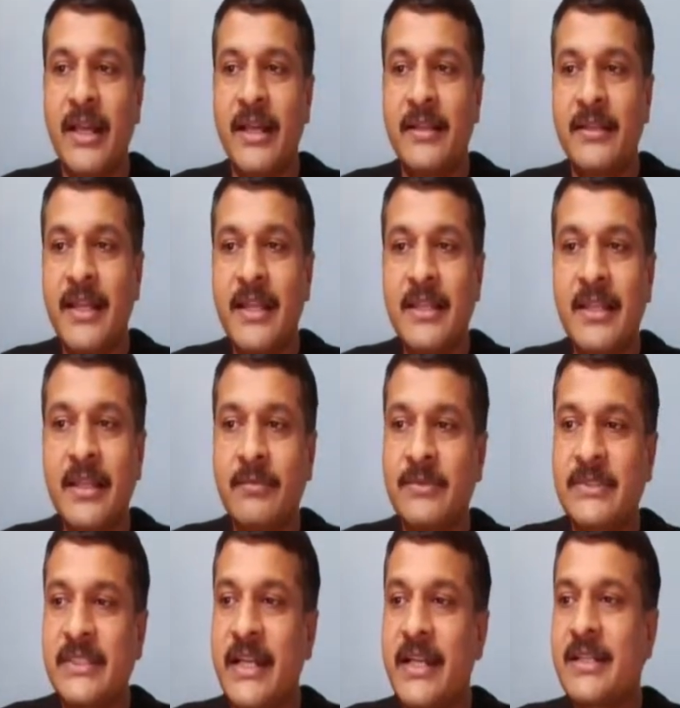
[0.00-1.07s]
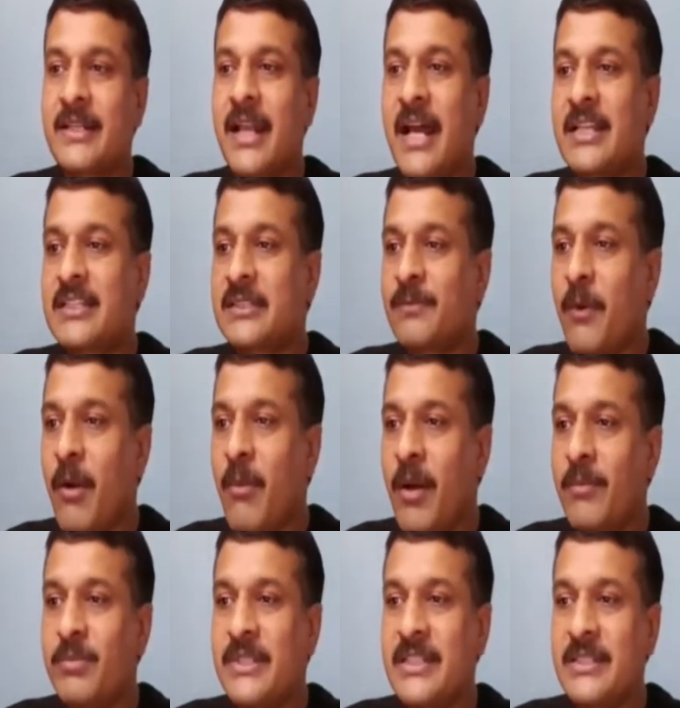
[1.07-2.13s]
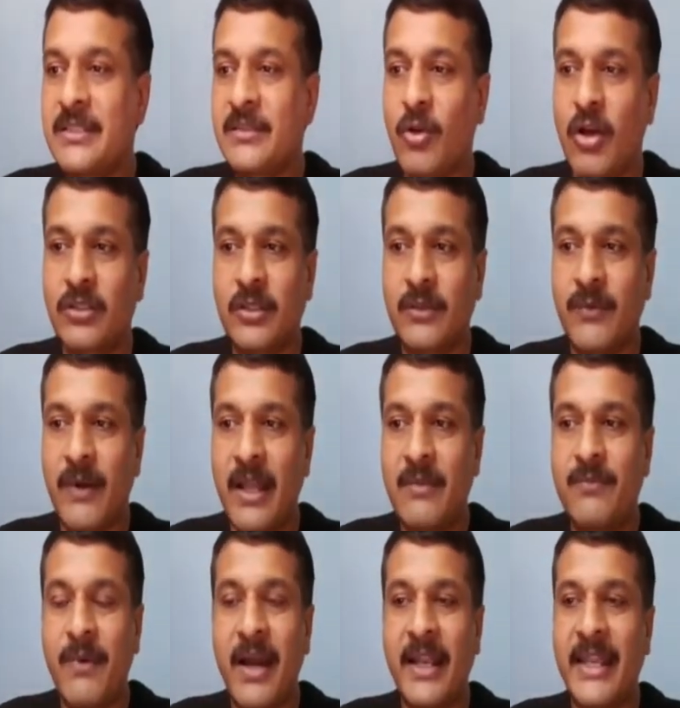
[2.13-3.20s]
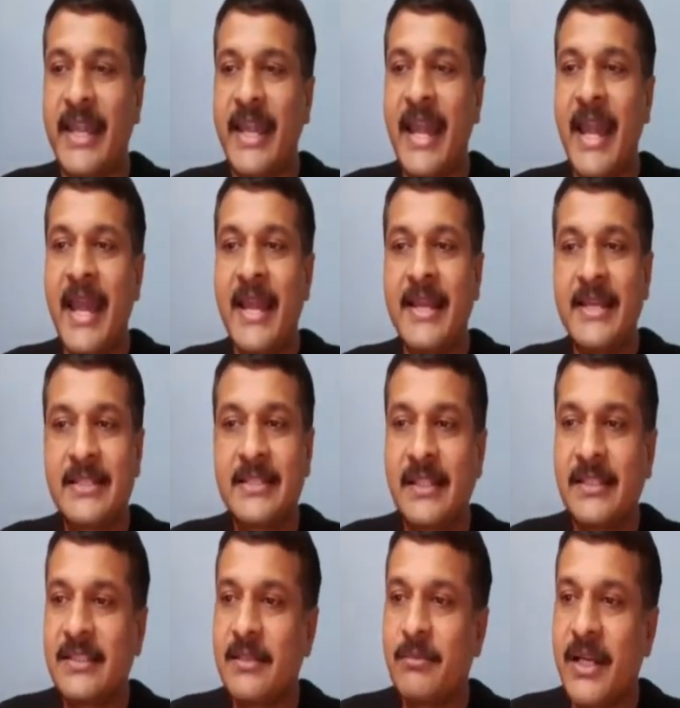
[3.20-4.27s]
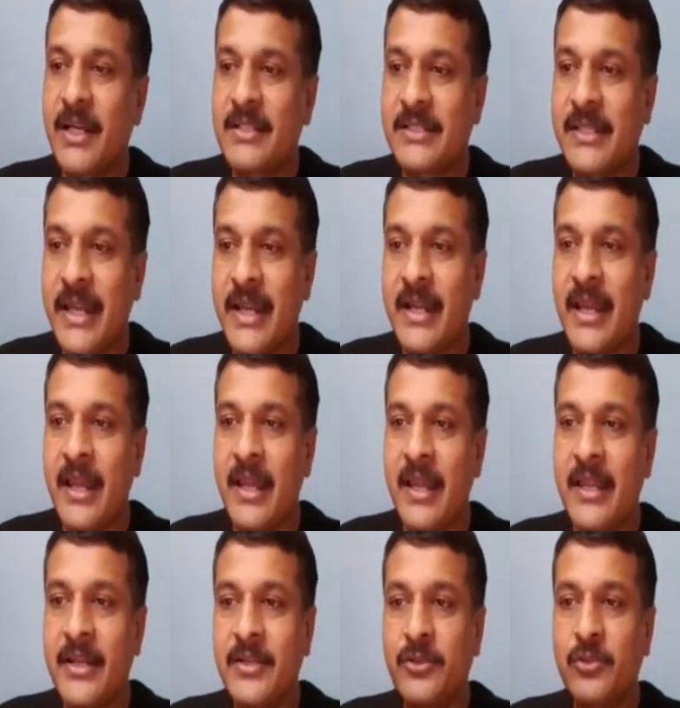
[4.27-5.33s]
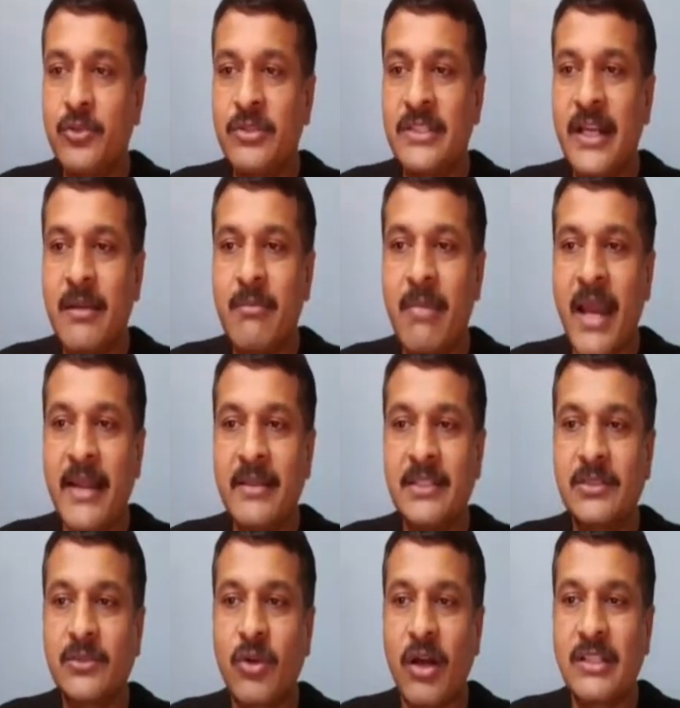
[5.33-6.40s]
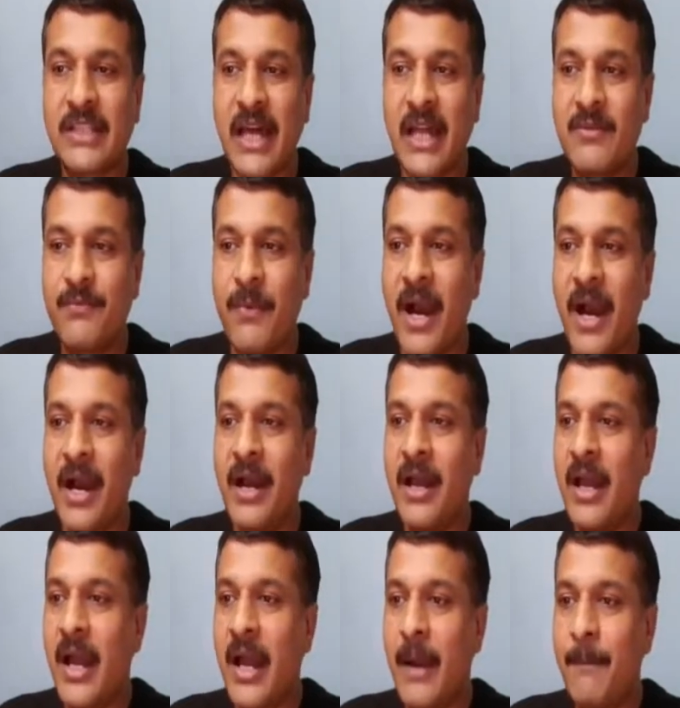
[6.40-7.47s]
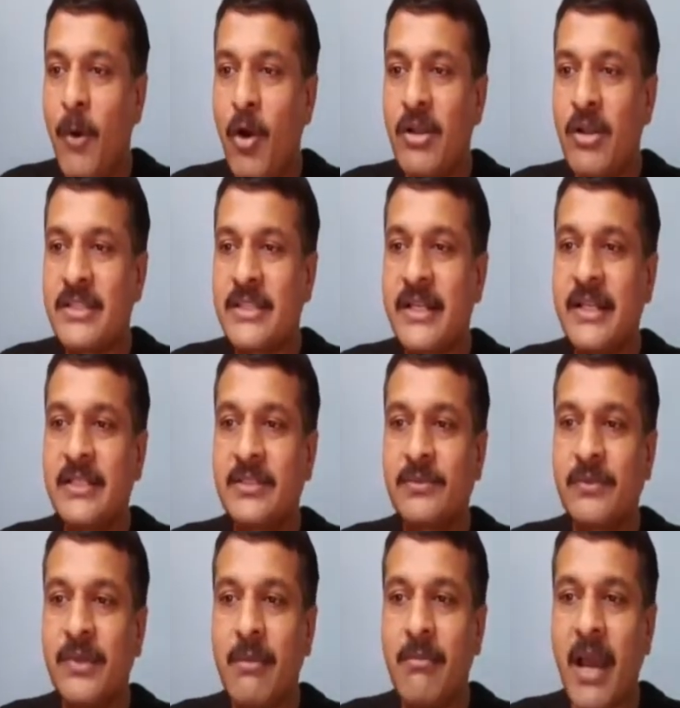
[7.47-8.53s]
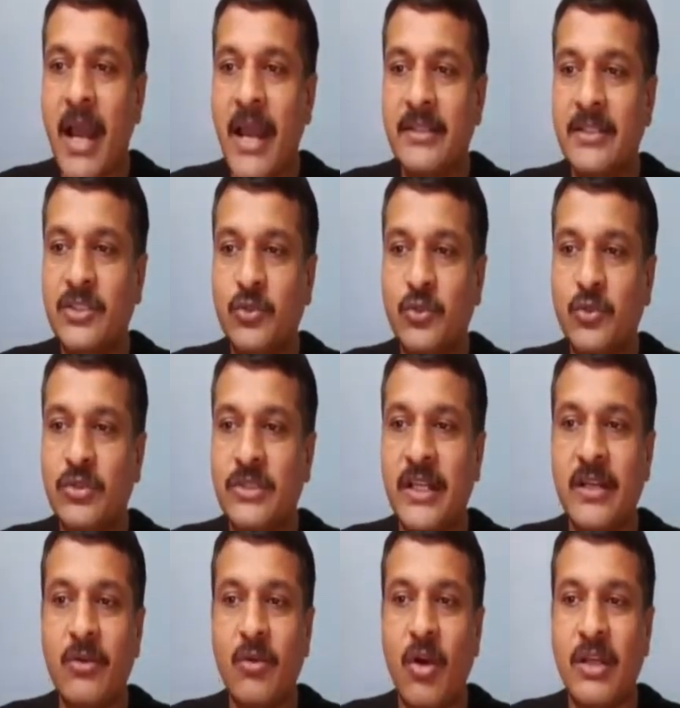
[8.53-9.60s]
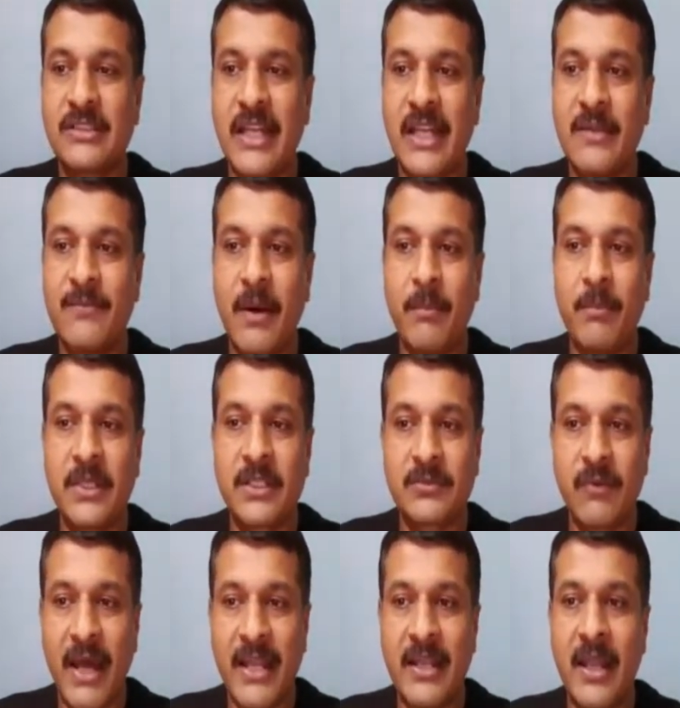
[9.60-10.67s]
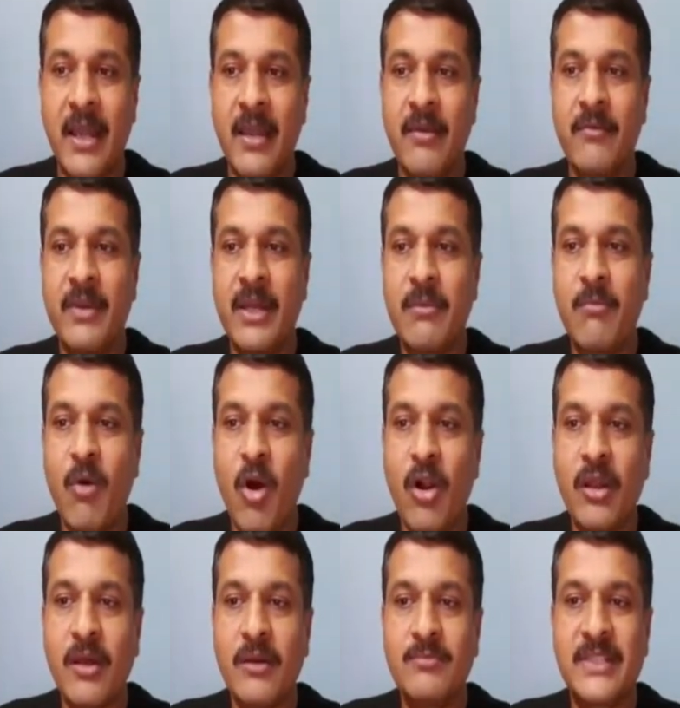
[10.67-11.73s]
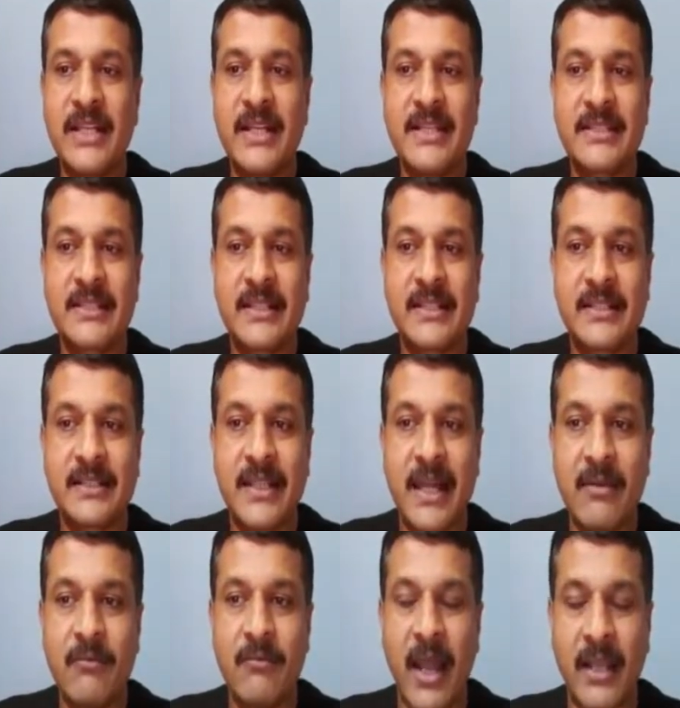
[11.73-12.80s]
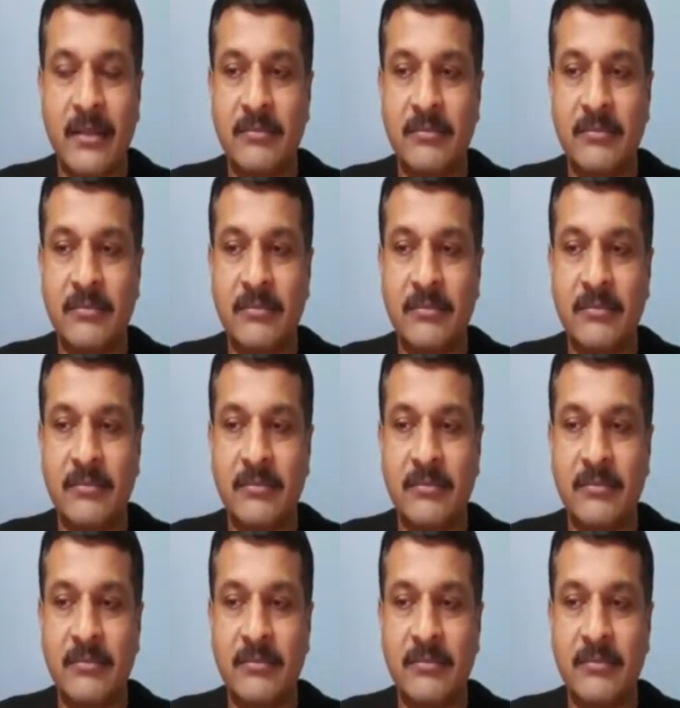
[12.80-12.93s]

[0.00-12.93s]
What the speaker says: then the z transform of this cos of alpha k is nothing but z into z minus cos alpha upon z square minus 2z cos alpha plus 1, where mod of z is greater than 1.